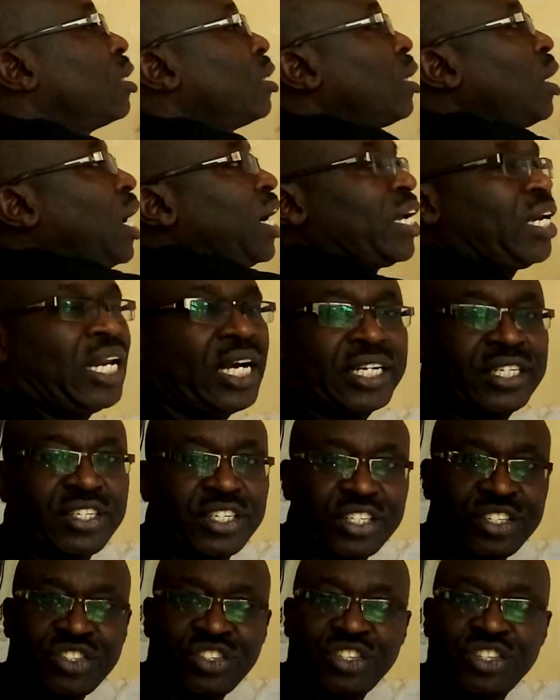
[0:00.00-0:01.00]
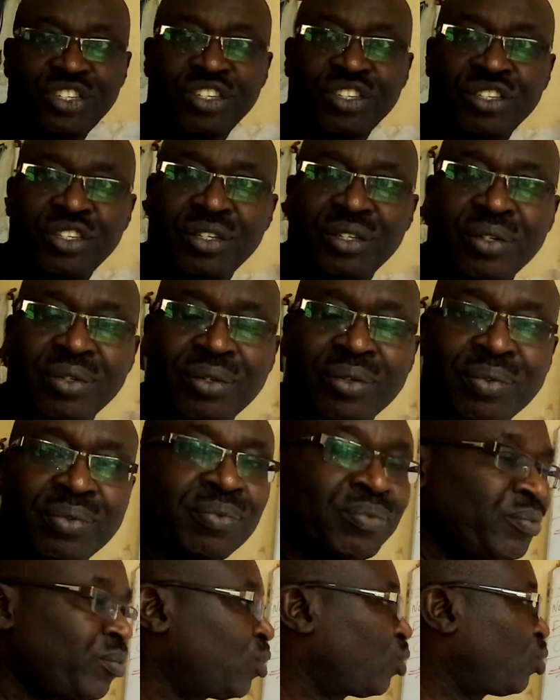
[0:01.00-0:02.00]
Highlight it
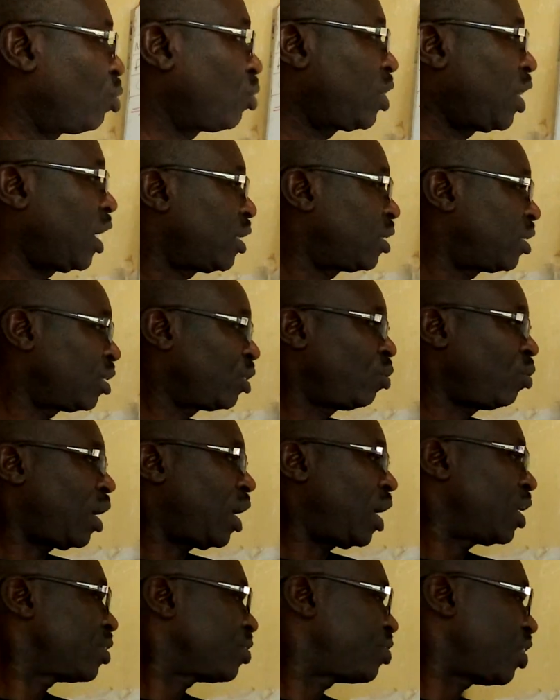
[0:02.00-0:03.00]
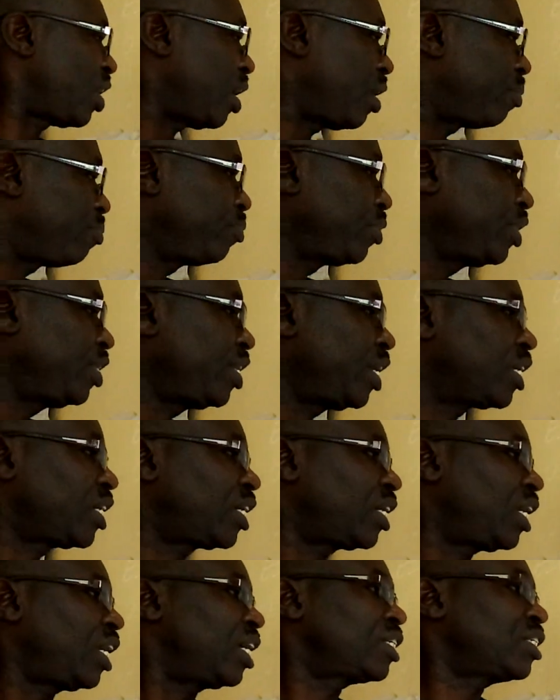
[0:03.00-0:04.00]
so that your answer, median
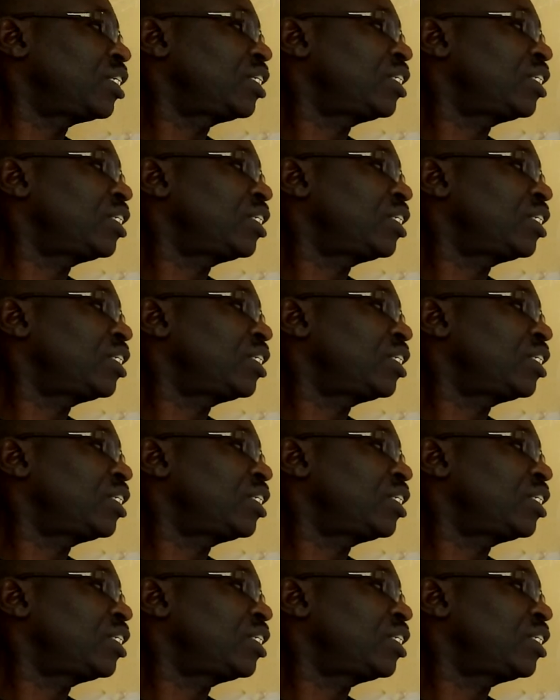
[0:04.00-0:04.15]
class,